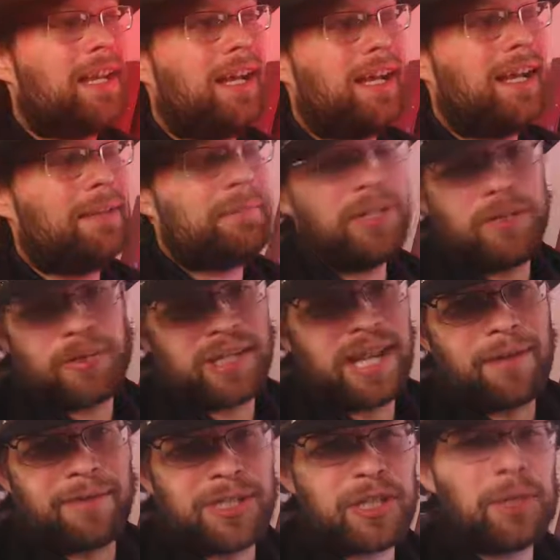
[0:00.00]
Usually
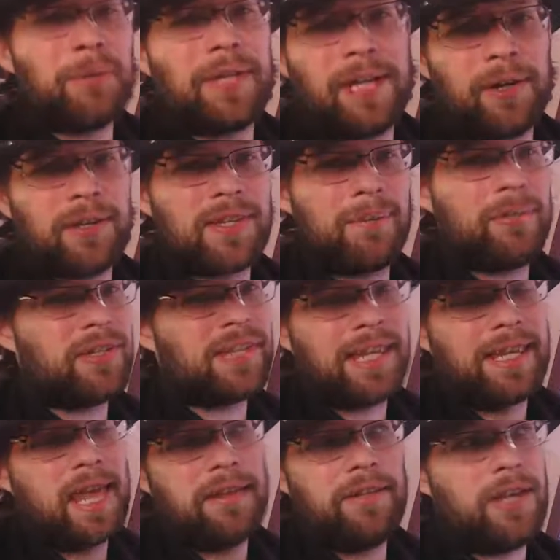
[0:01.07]
every 2 years, I'm just
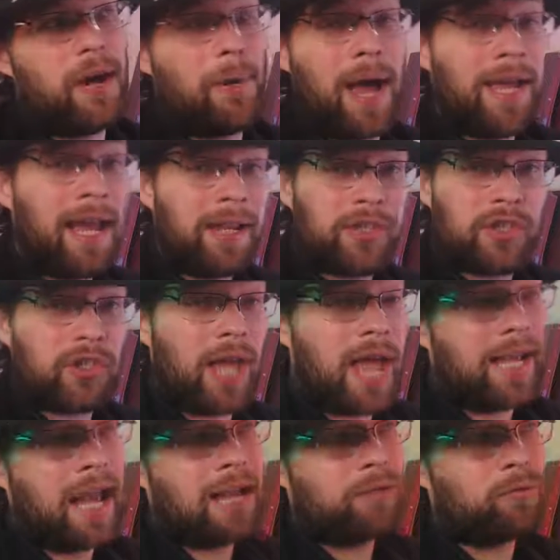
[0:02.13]
like, yo, I
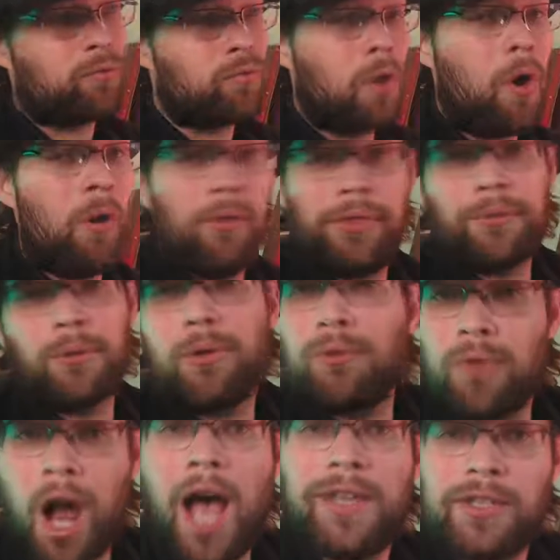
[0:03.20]
gotta roll through
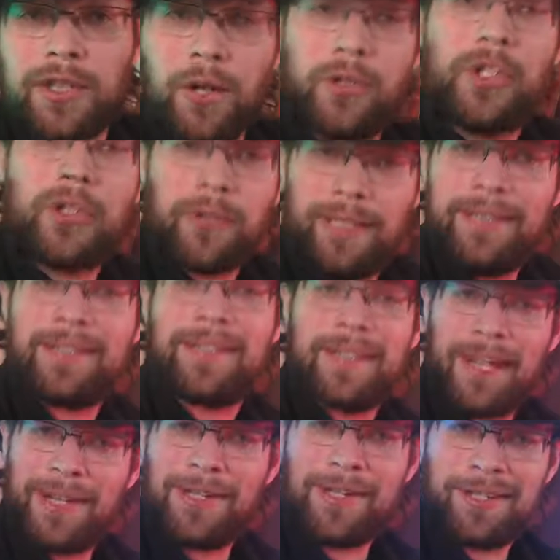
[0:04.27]
Roscoe Street
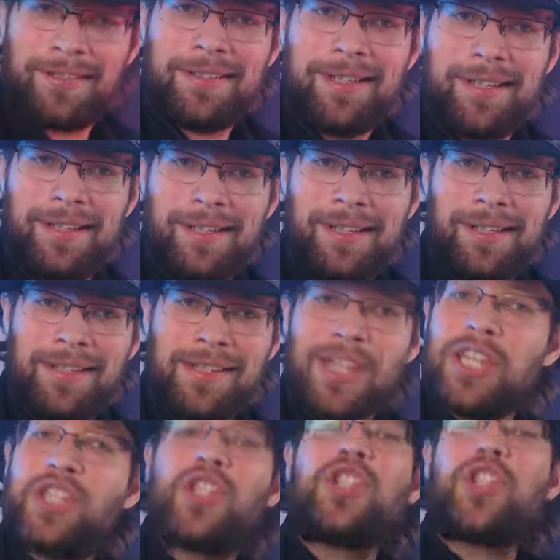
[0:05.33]
Station to
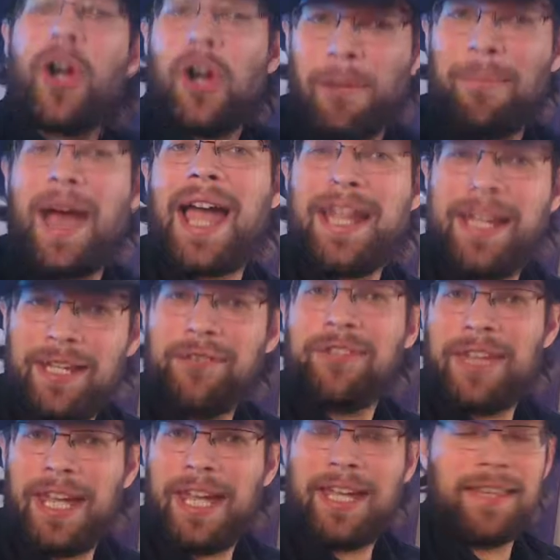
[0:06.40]
start my evening.